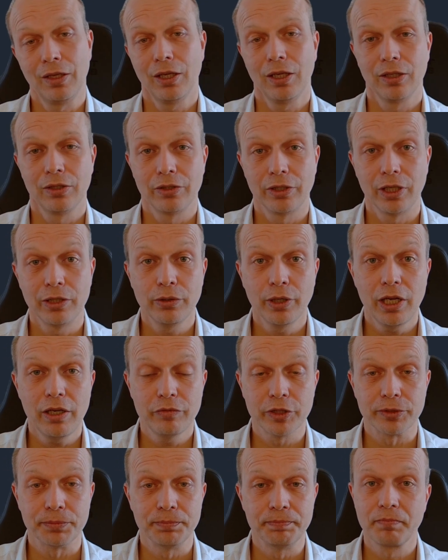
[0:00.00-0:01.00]
There you have
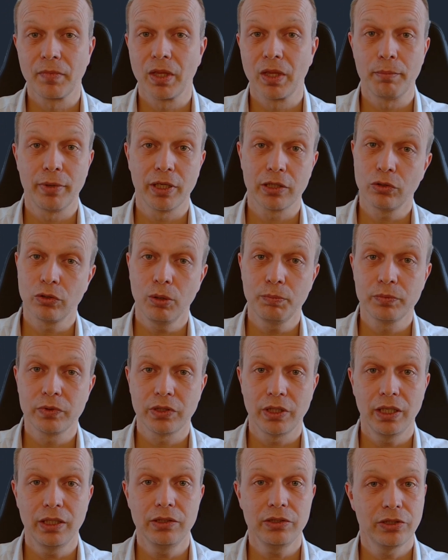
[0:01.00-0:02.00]
it, my top
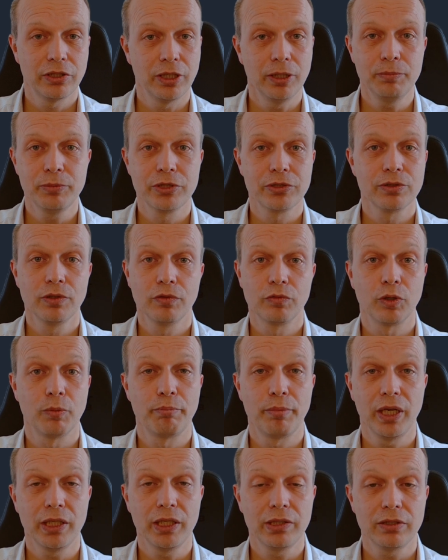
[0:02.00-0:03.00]
10 tips for
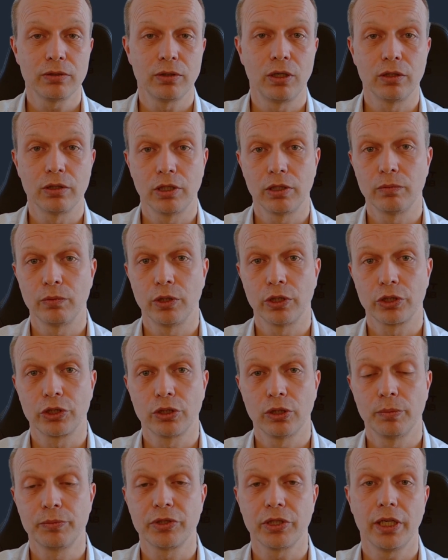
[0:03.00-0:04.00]
better online
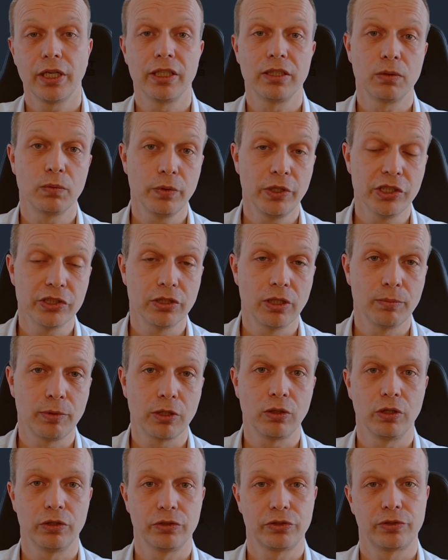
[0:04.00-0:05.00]
workshops at a reasonable
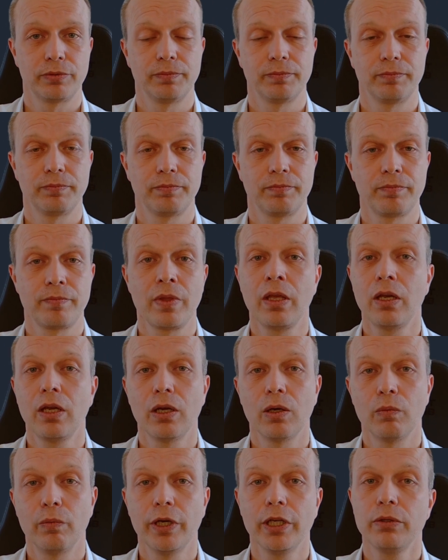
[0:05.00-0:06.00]
cost.
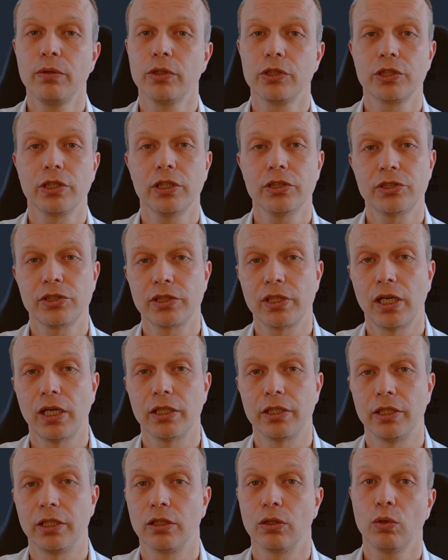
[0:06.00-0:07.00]
Whether you're just
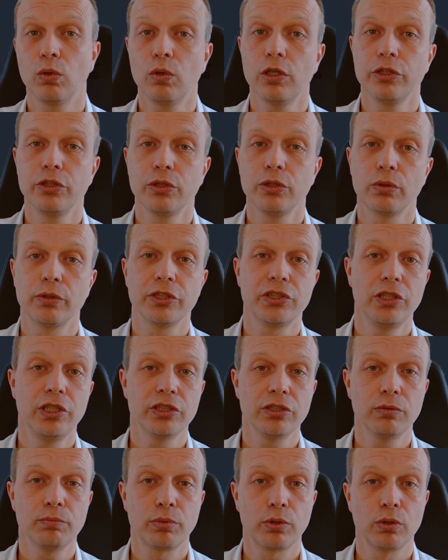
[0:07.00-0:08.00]
starting or you're a
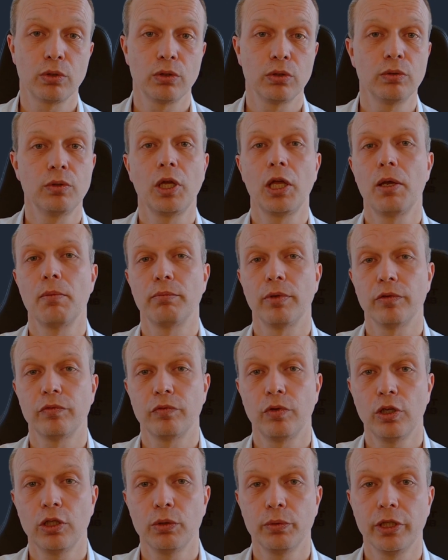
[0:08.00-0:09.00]
seasoned pro, by
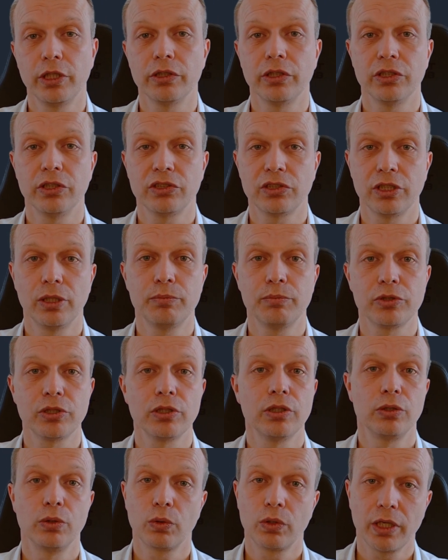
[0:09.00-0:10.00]
following these tips,
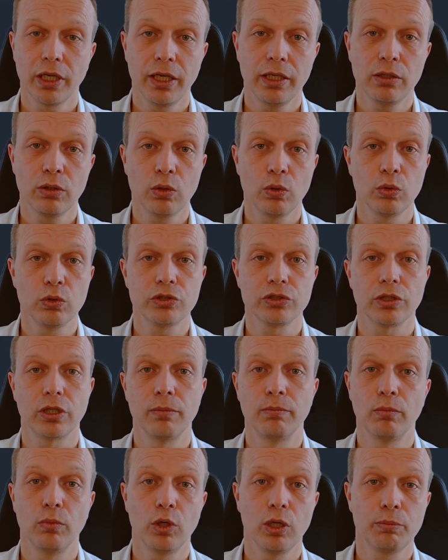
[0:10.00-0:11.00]
you can host a
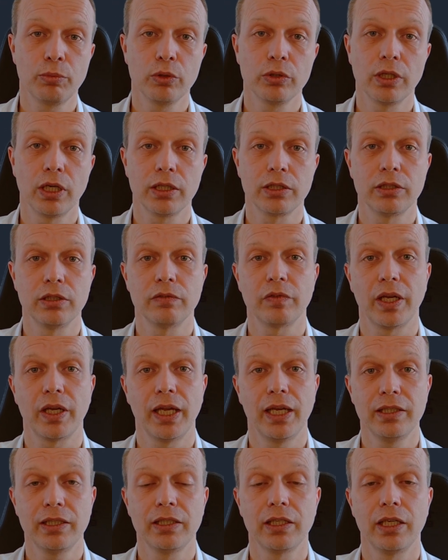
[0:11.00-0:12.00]
more productive
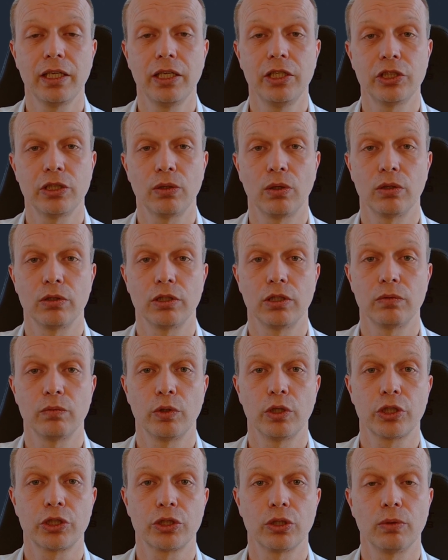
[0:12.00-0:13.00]
and engaging online
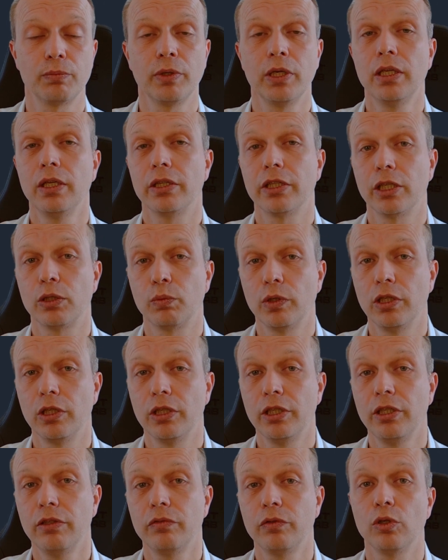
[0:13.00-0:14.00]
workshop that will
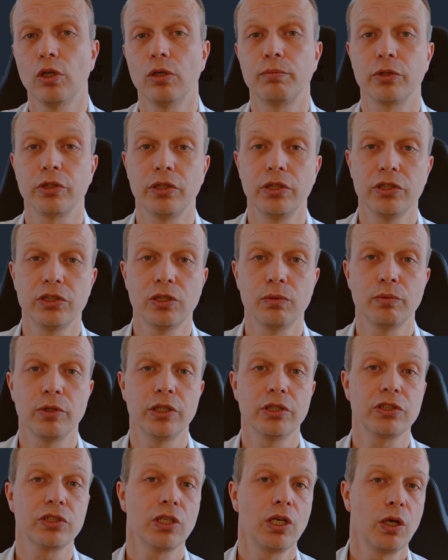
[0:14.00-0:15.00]
leave your
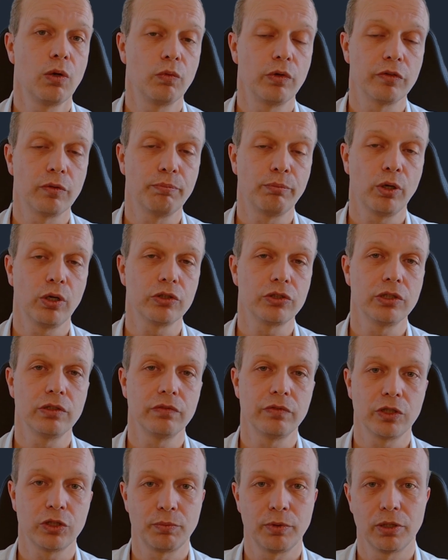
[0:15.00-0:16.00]
participants with a positive
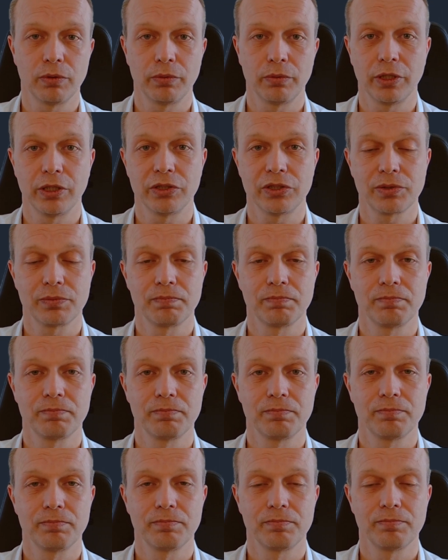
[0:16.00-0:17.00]
experience.
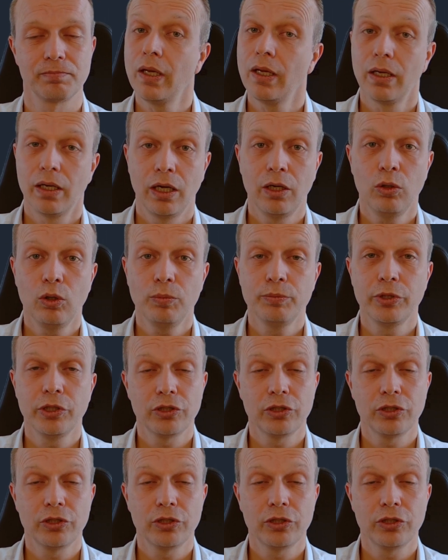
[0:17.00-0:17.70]
I hope this